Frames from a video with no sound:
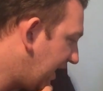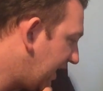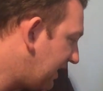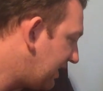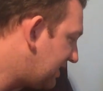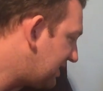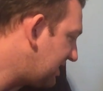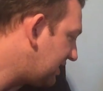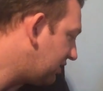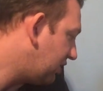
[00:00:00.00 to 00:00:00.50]

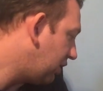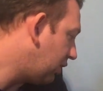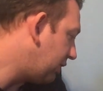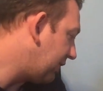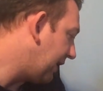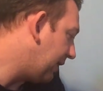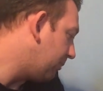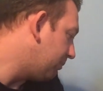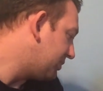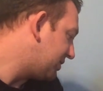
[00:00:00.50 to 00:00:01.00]
it didn't go
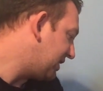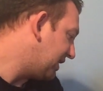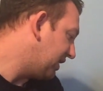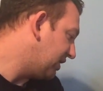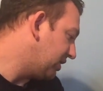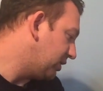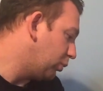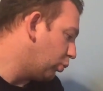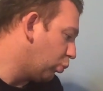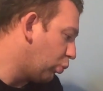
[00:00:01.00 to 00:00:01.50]
down
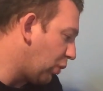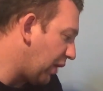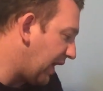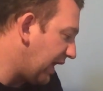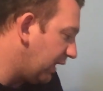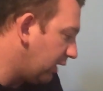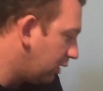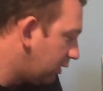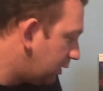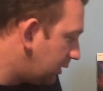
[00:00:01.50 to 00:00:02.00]
particularly
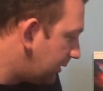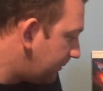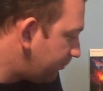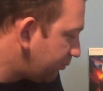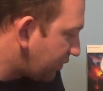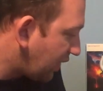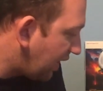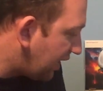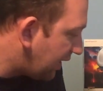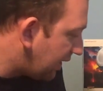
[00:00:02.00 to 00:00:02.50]
well.
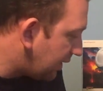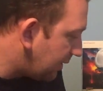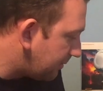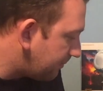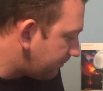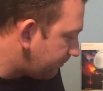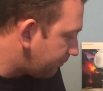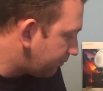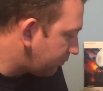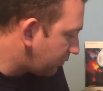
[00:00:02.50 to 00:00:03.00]

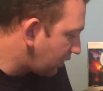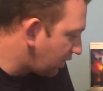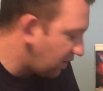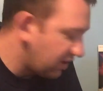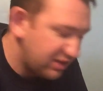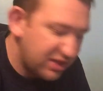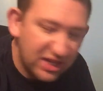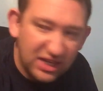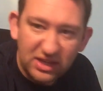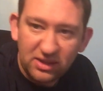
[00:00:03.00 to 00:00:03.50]

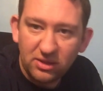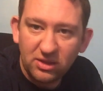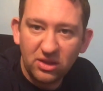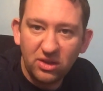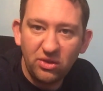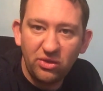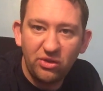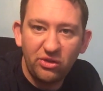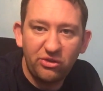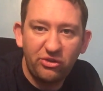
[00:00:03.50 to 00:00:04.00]
I think
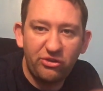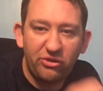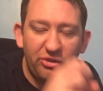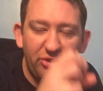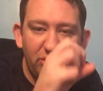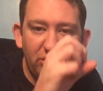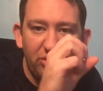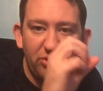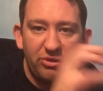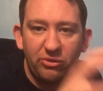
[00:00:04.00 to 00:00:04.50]
the
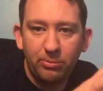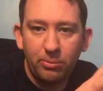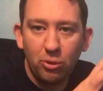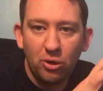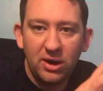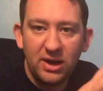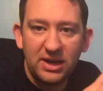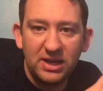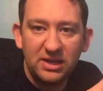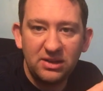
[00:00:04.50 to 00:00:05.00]

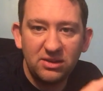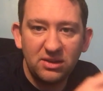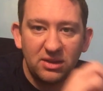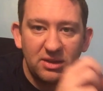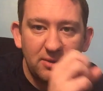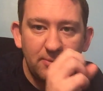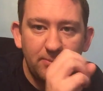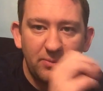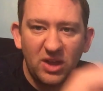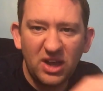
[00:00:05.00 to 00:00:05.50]
spray,
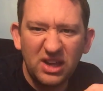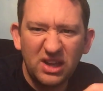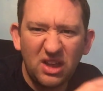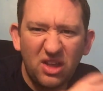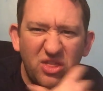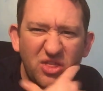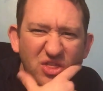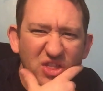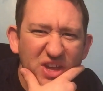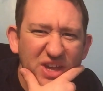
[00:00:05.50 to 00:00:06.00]
I
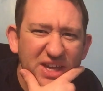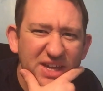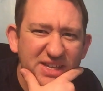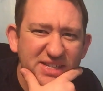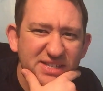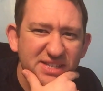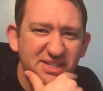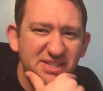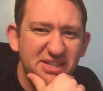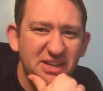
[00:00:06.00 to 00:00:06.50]
think
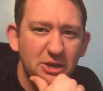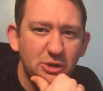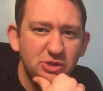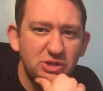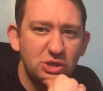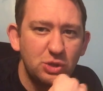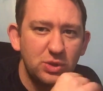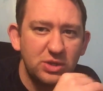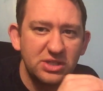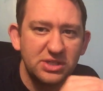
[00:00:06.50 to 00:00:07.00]
it's the
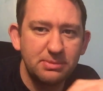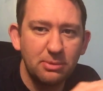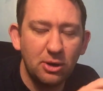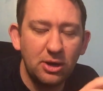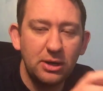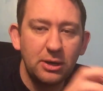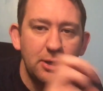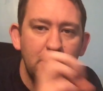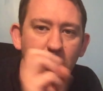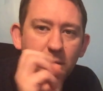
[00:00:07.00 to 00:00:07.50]
CO2 in the
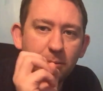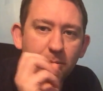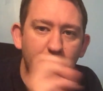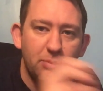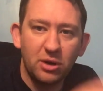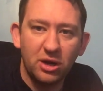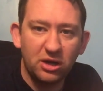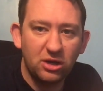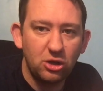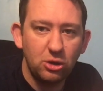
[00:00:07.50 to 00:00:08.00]
spray,
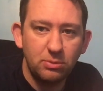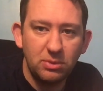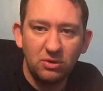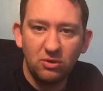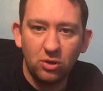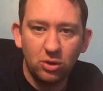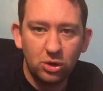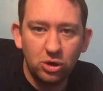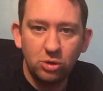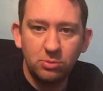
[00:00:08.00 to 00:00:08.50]
but I could be
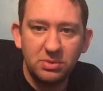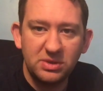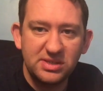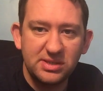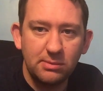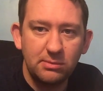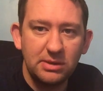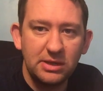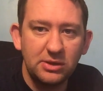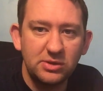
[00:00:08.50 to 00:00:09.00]
wrong, could be
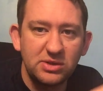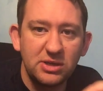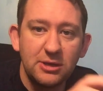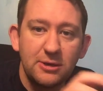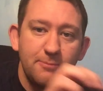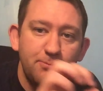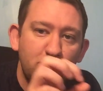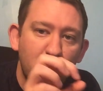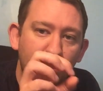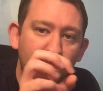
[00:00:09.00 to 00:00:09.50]
something else.
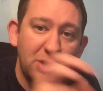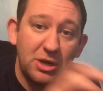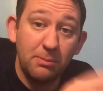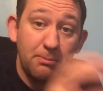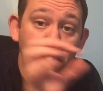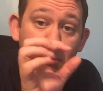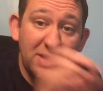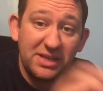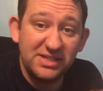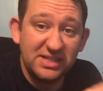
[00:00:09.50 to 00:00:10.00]
But
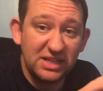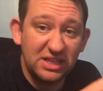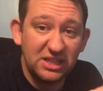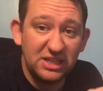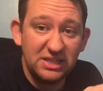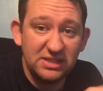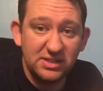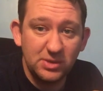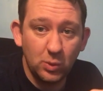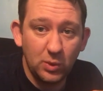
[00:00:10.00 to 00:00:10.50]
it
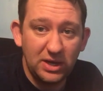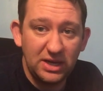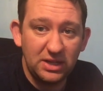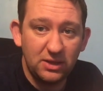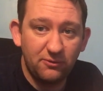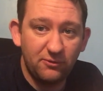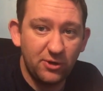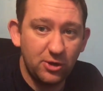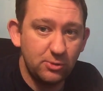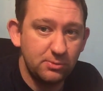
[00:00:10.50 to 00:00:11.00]
basically eats away at
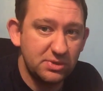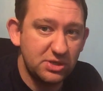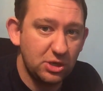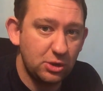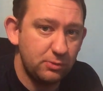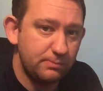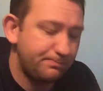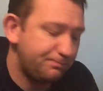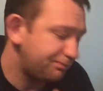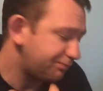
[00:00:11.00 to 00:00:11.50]
the foam,
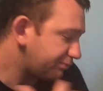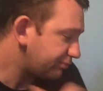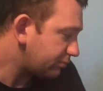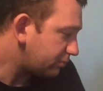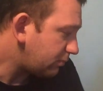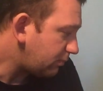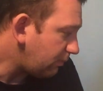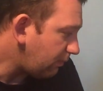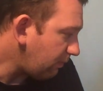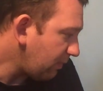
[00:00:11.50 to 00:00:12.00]
so
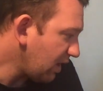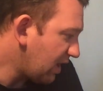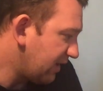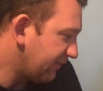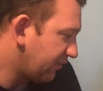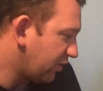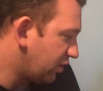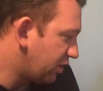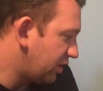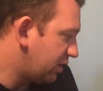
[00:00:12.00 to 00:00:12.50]

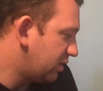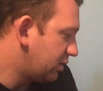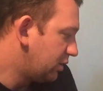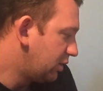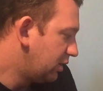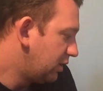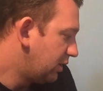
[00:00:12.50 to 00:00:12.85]
I've got to